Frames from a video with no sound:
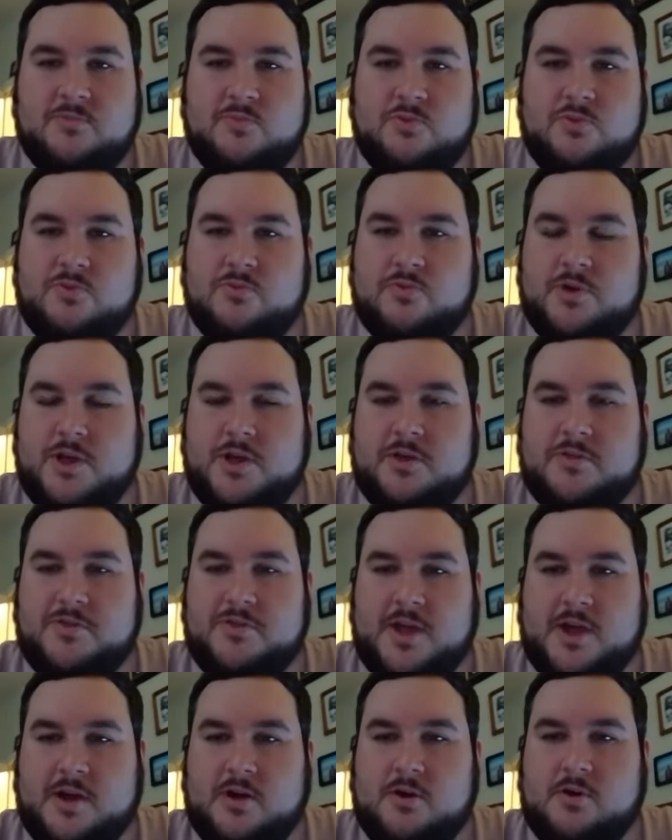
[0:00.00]
What do you
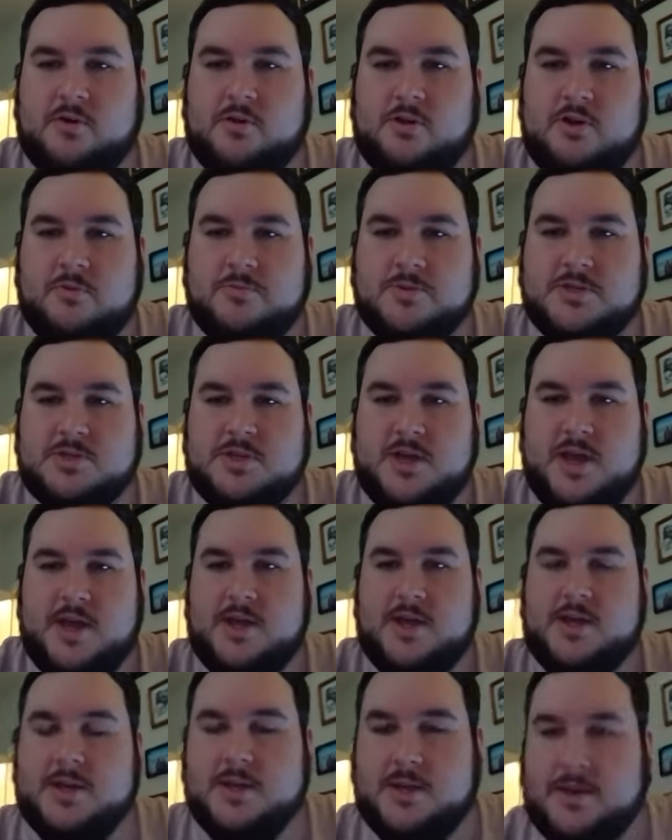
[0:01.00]
think of Oklahoma
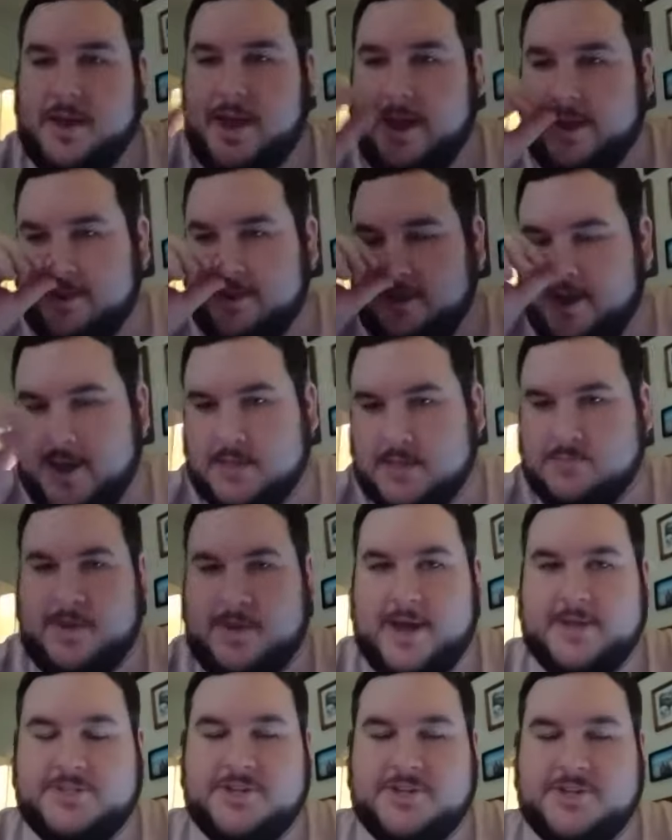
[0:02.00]
State and how you guys
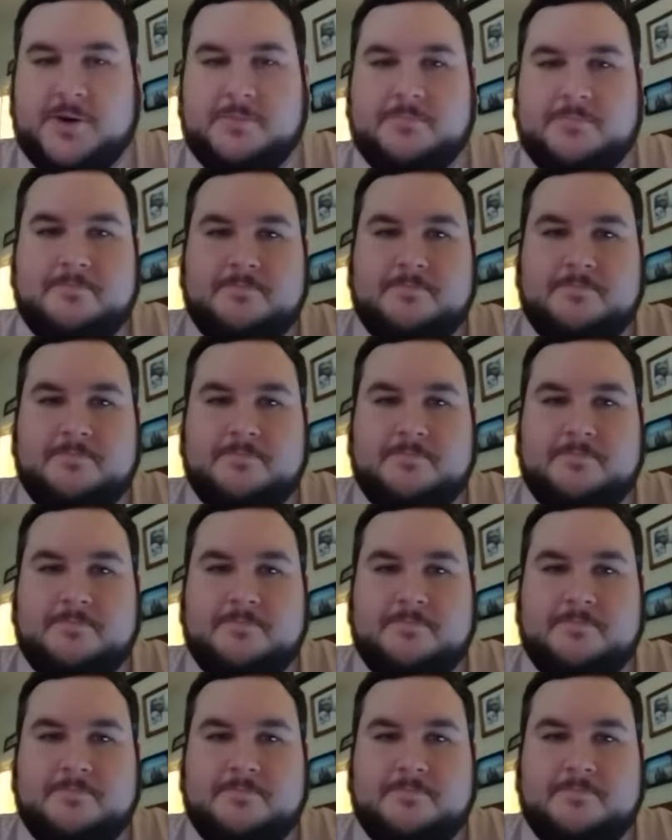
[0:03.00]
match up?